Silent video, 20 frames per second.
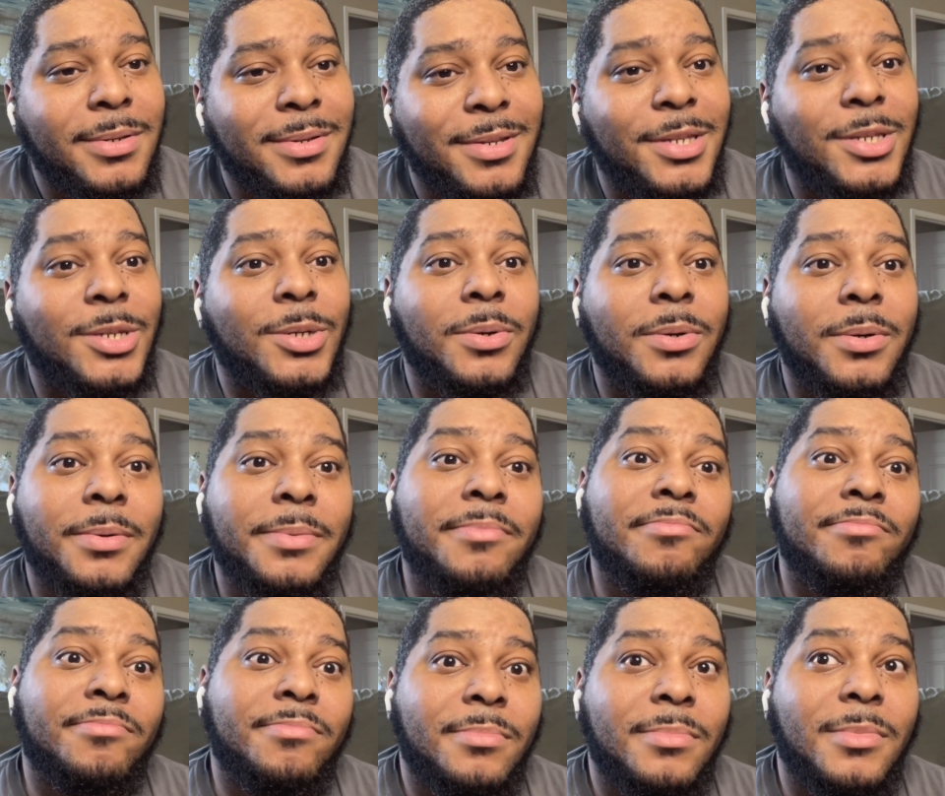So
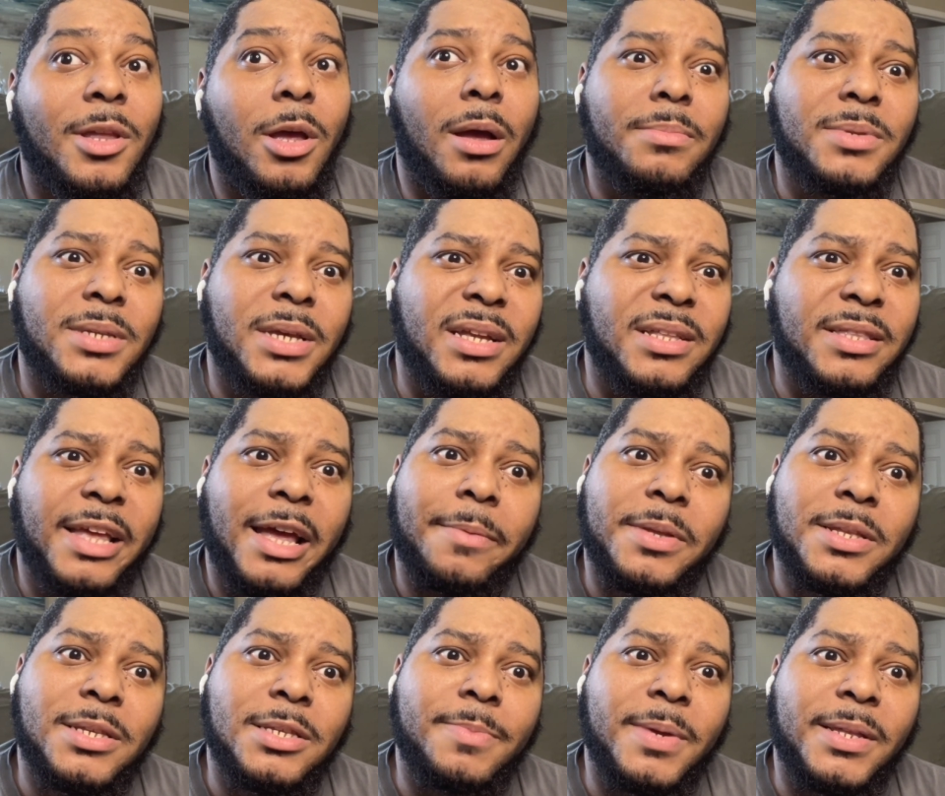now I'm taking
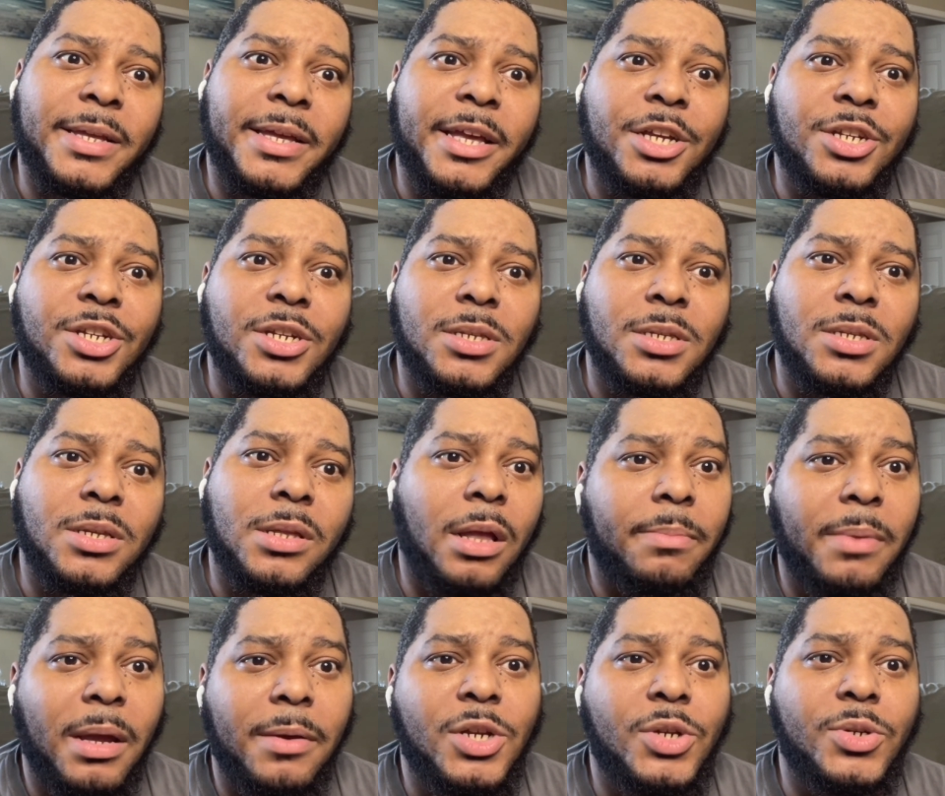diabetes medication so that
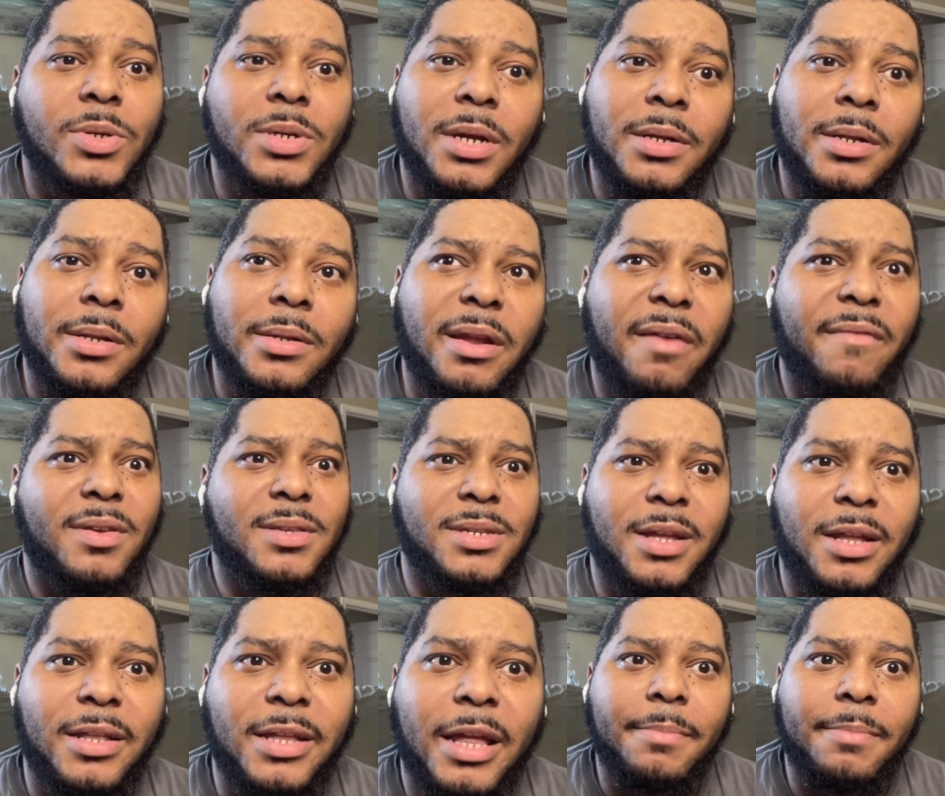my sugar levels
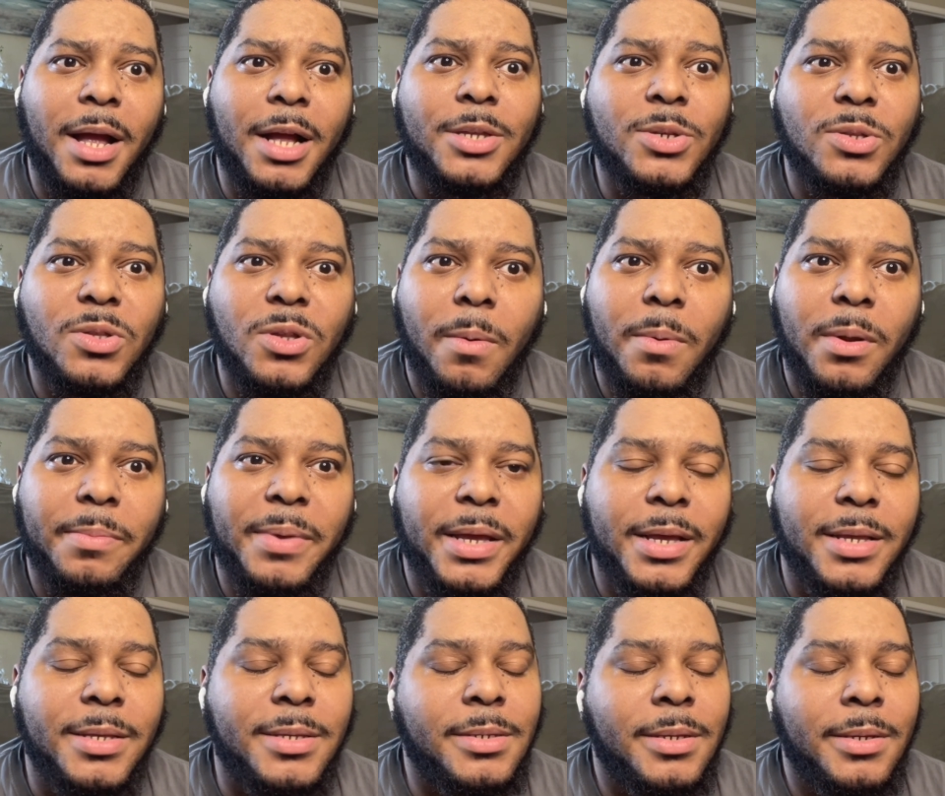can get to normal
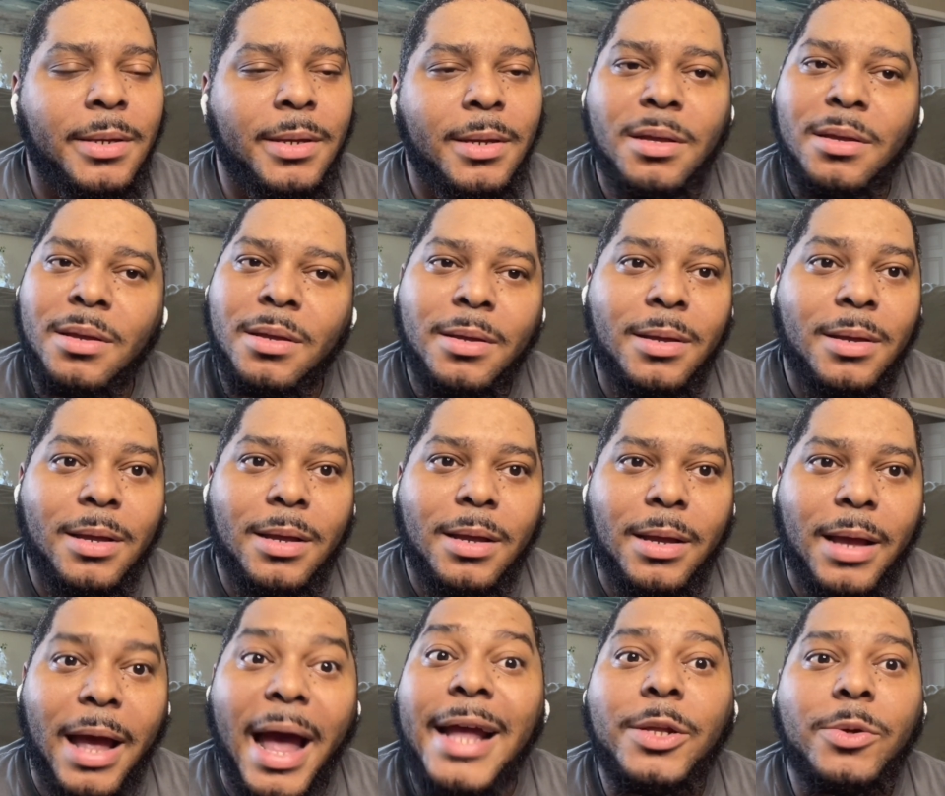because
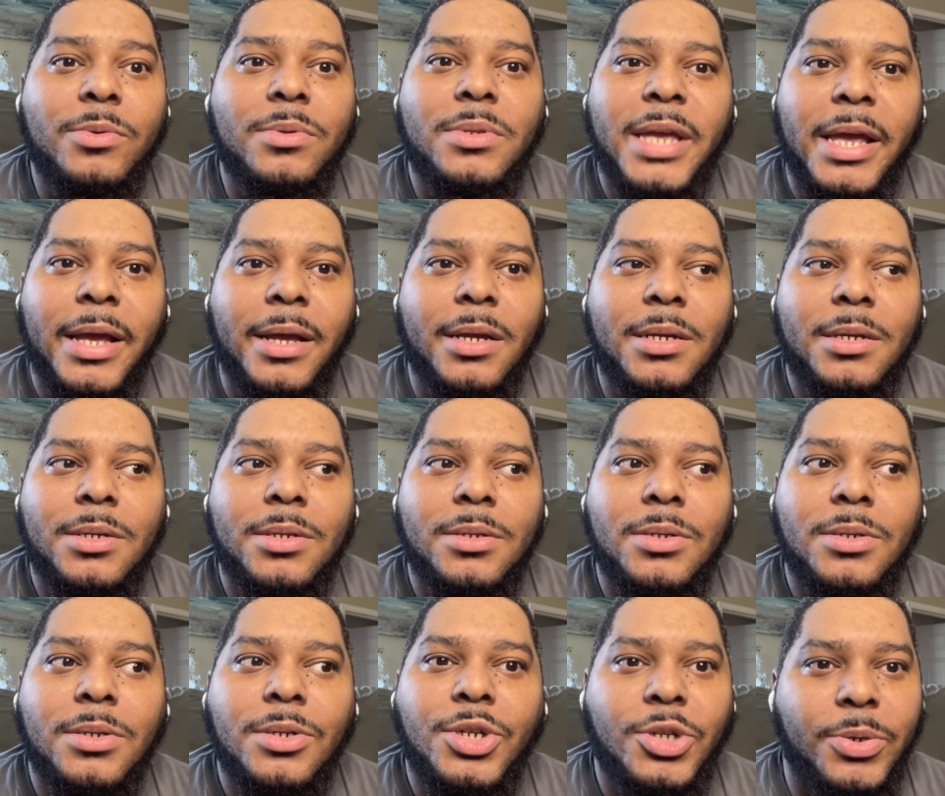I don't take
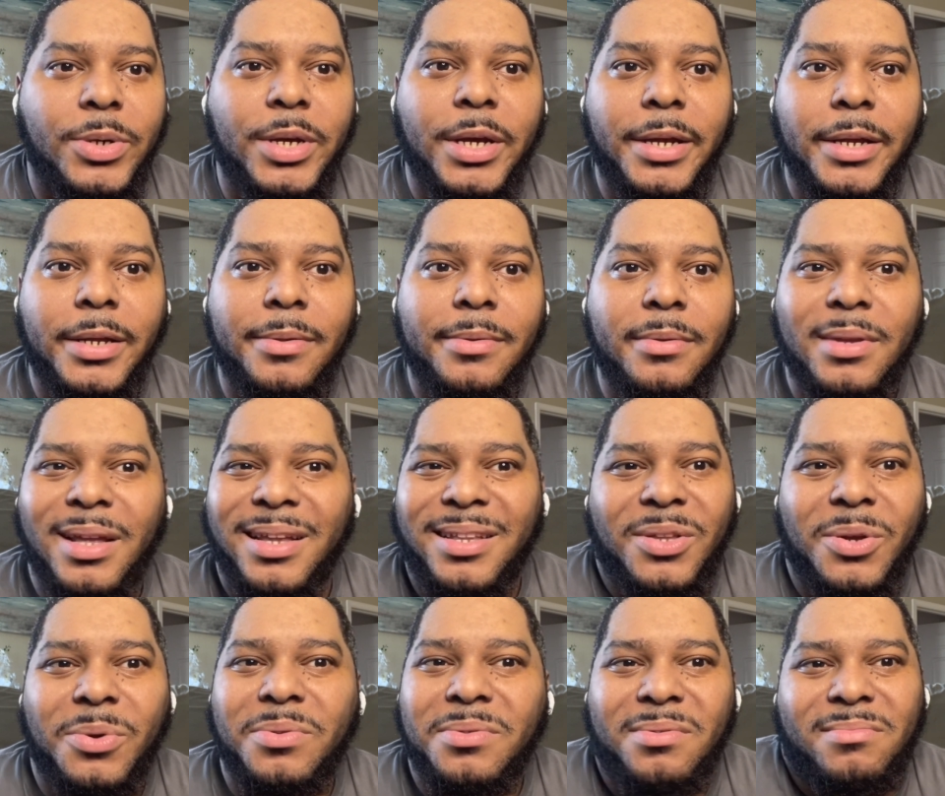sugar in. I
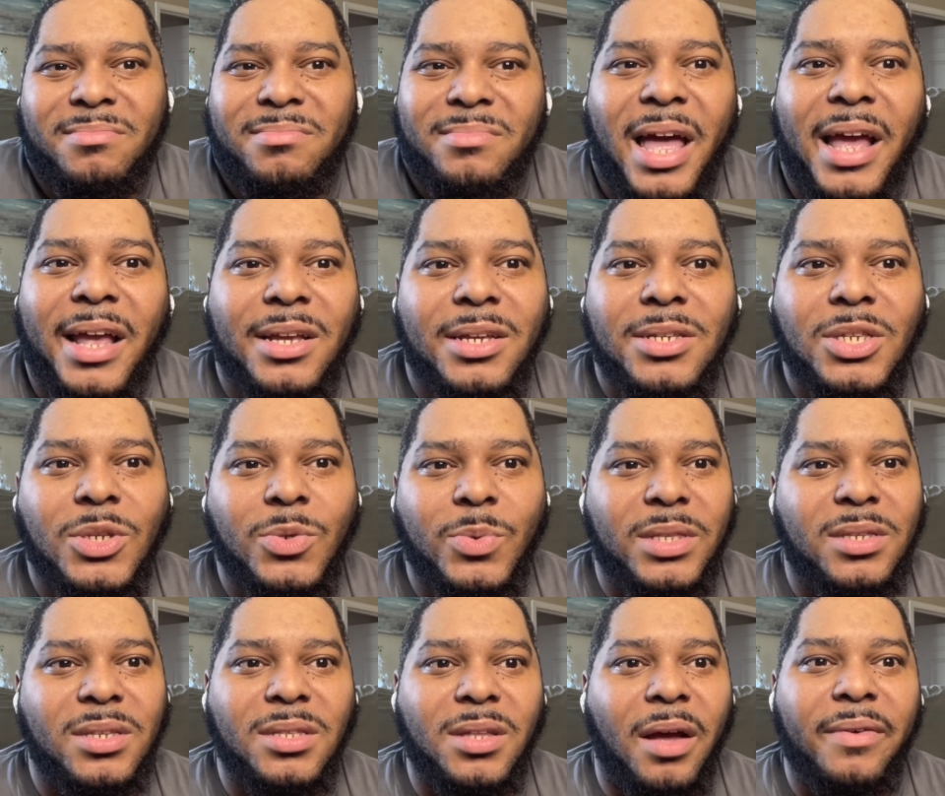don't like
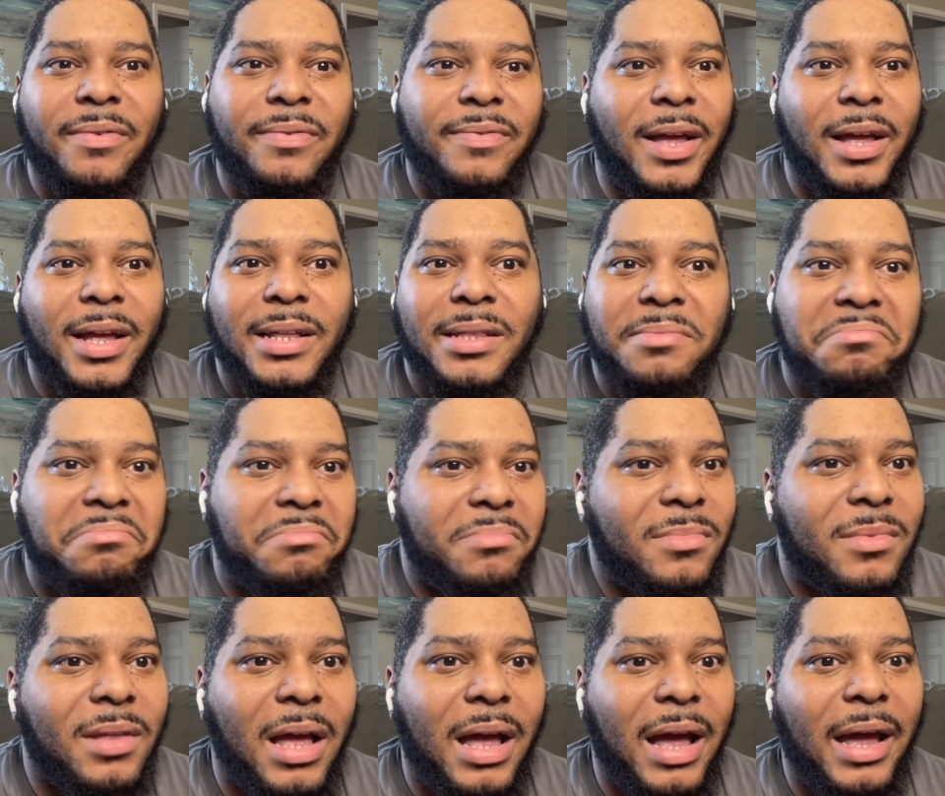sweet stuff, and
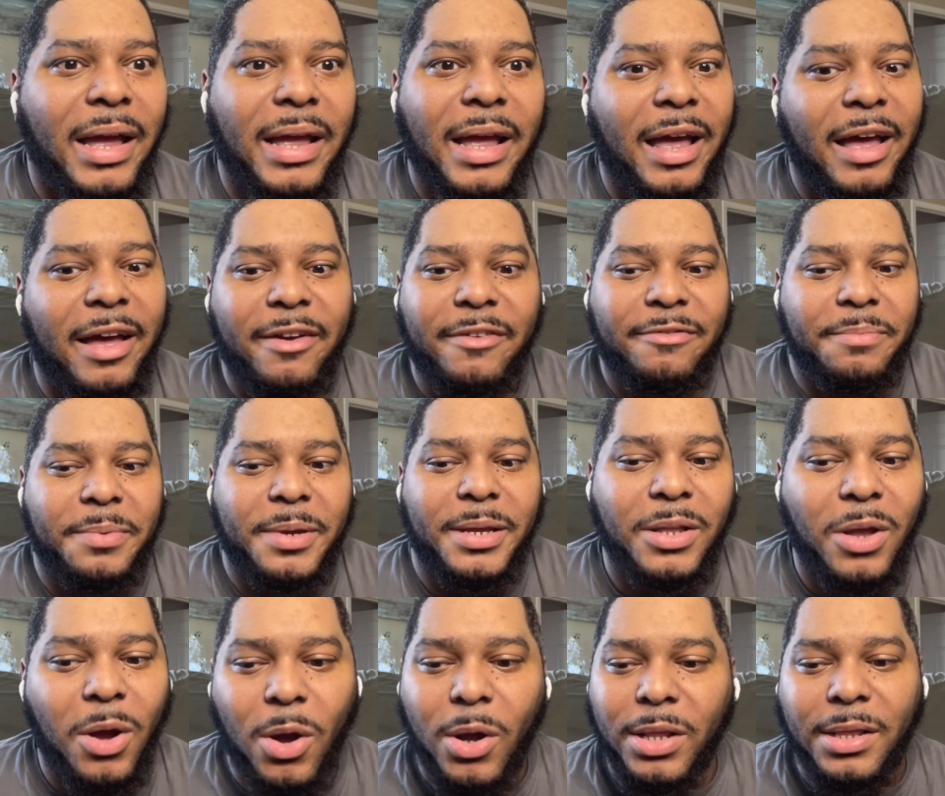I have been
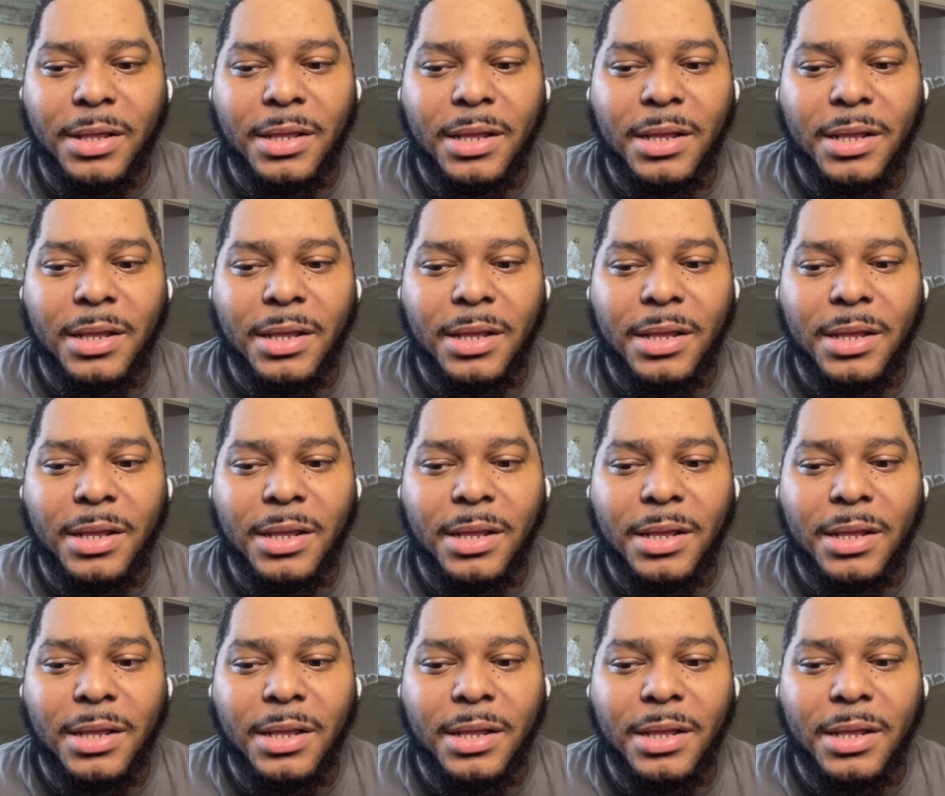on.